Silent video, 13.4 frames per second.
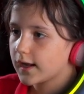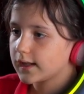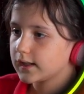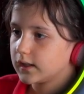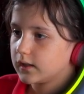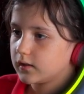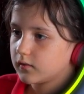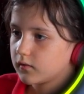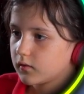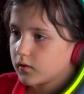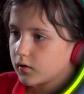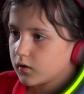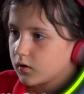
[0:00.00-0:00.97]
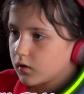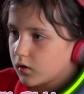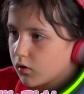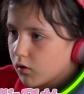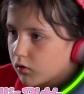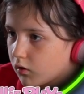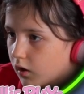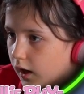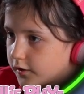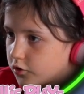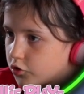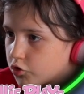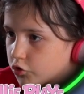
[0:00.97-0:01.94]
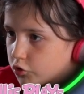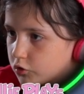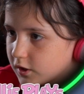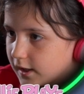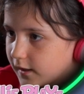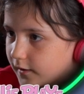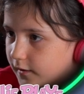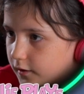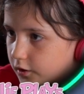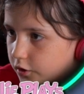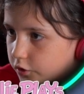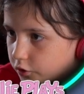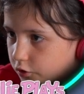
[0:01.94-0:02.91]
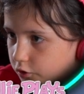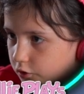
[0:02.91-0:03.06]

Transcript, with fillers: island. I don't care.